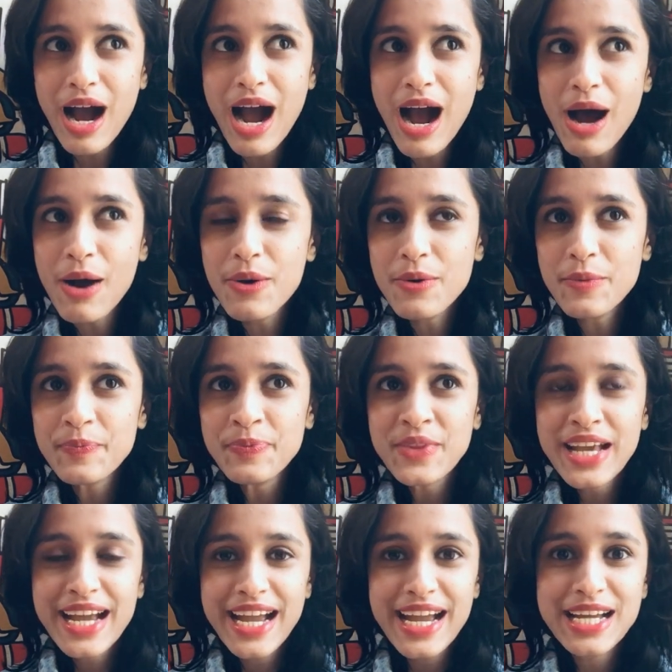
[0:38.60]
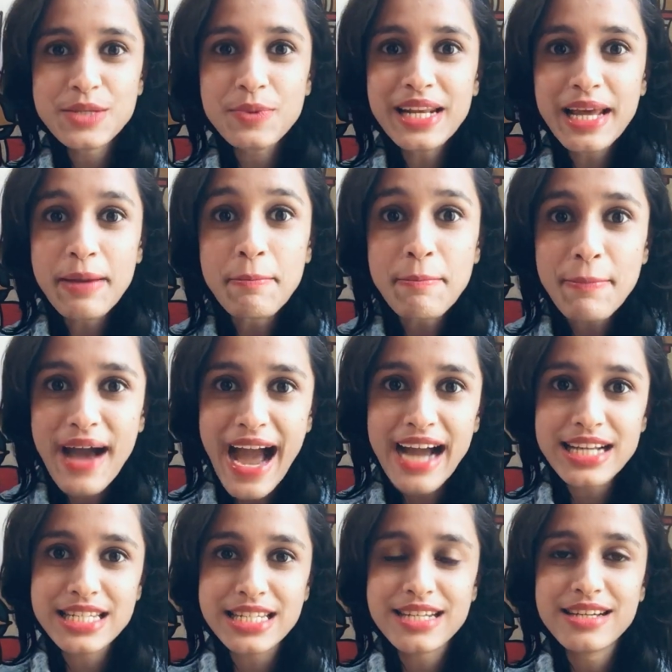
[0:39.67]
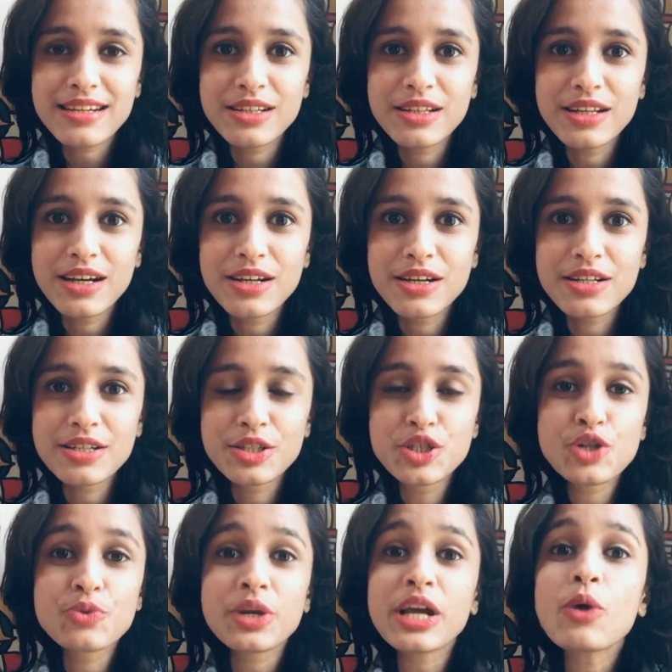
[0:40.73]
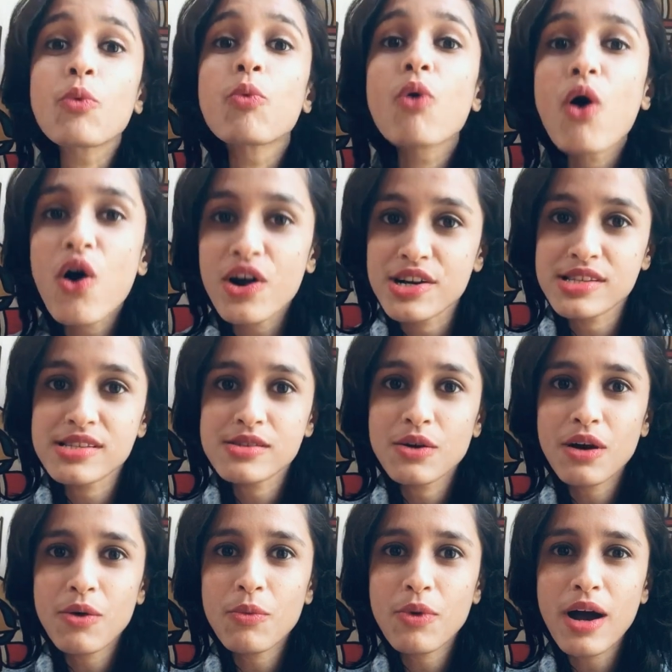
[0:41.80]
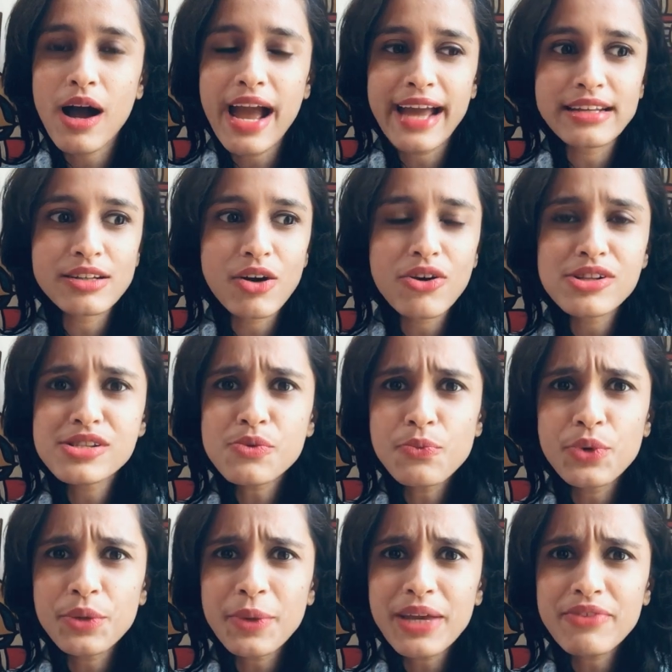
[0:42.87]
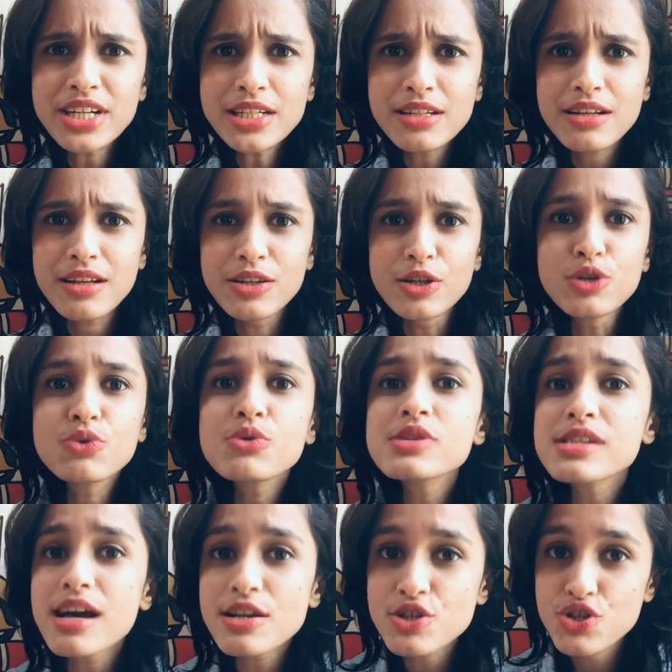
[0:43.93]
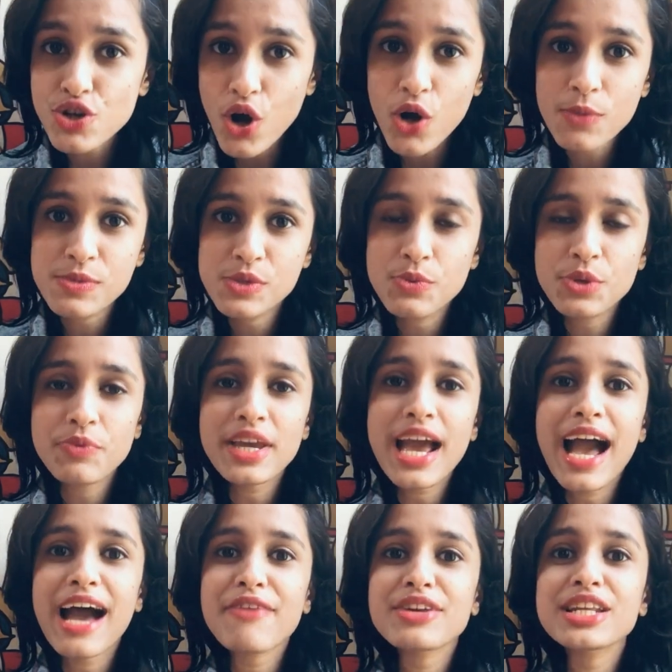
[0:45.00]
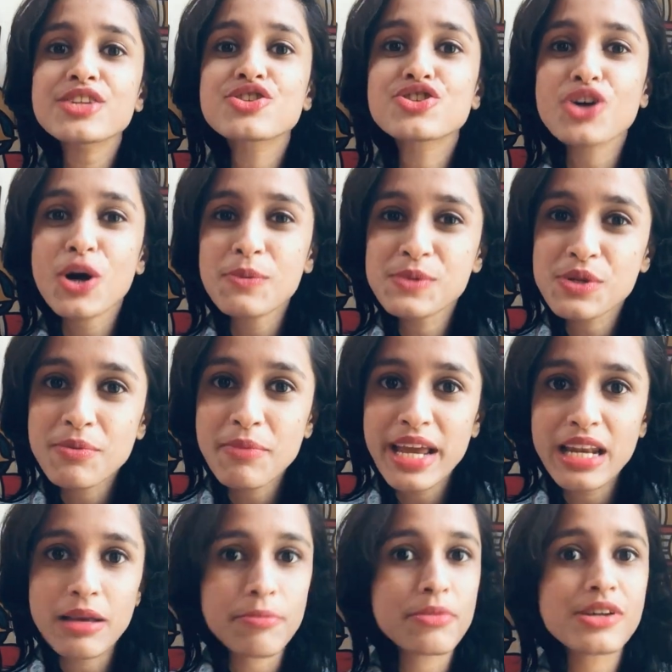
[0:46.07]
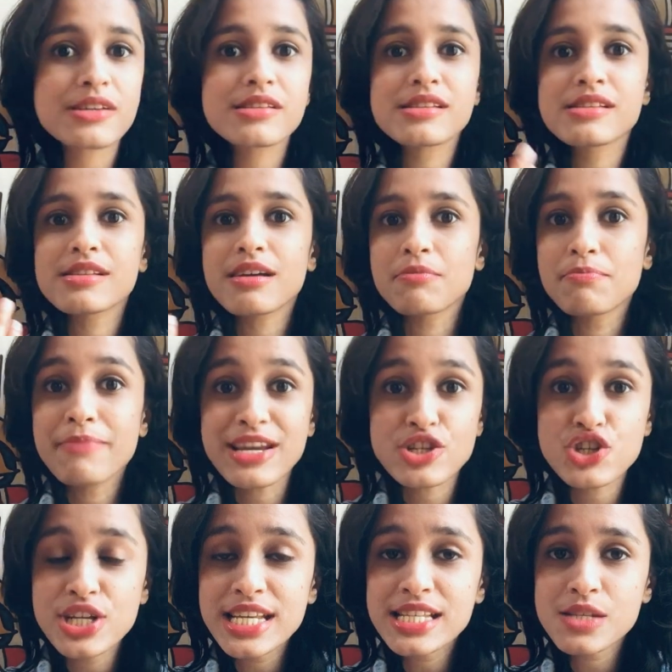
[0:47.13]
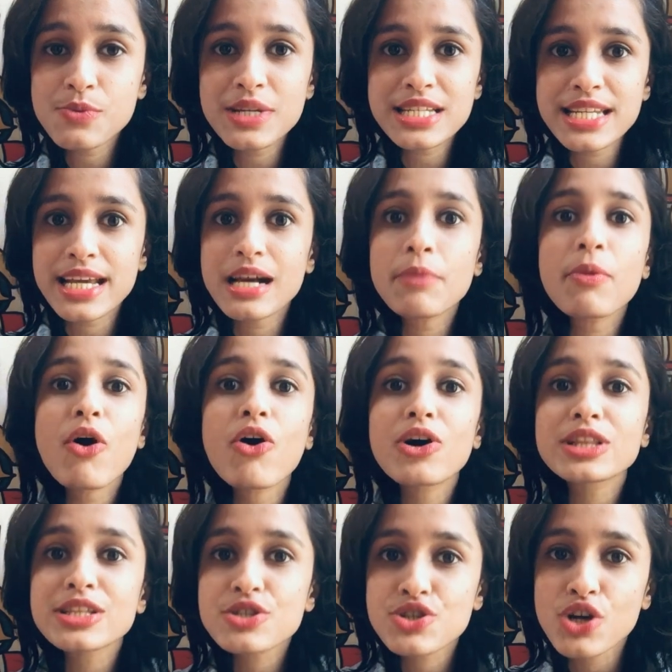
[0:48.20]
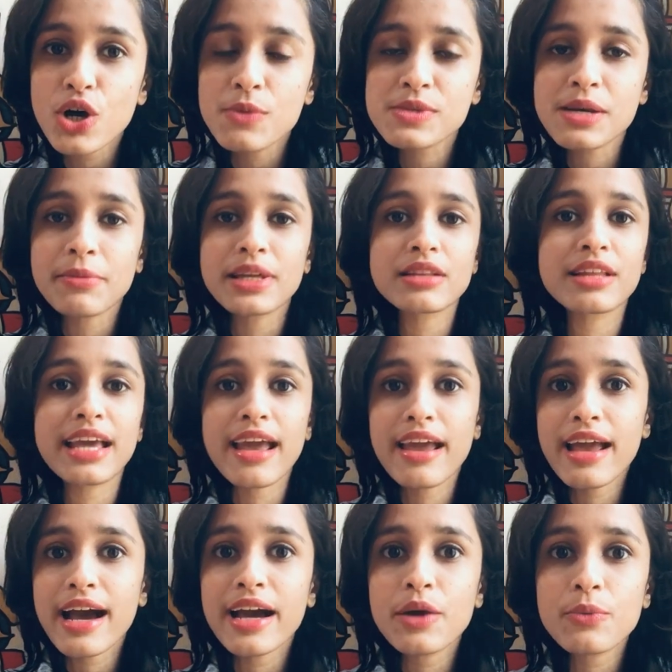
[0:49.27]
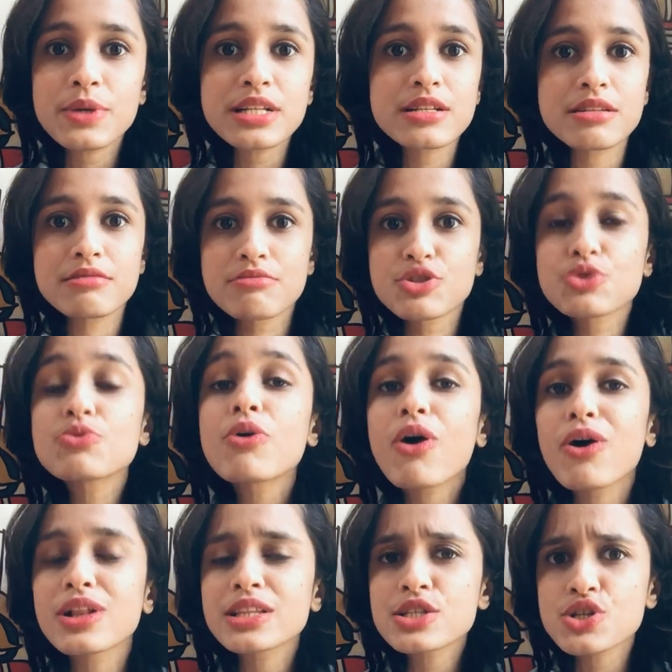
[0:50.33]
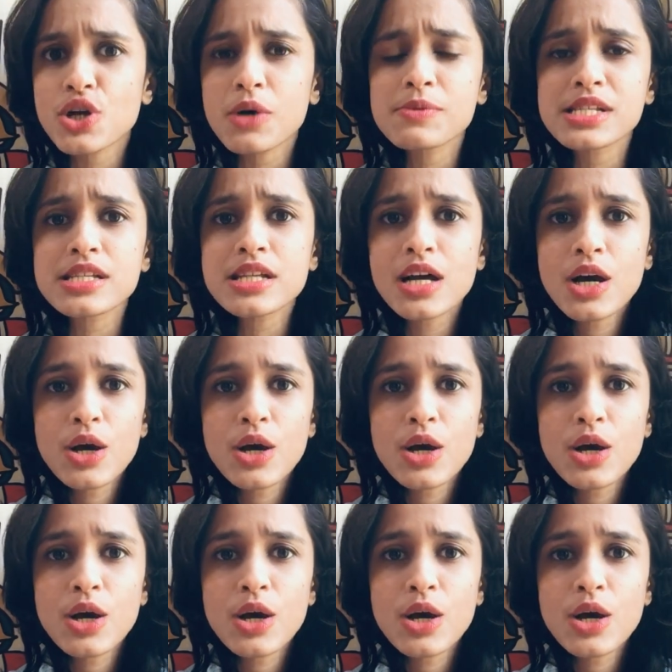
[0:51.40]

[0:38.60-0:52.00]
How it will impact during wars, and also would we even lose our jobs? Would we have any jobs remaining because machines will take up all the jobs? I mean, the AI will do all the jobs, and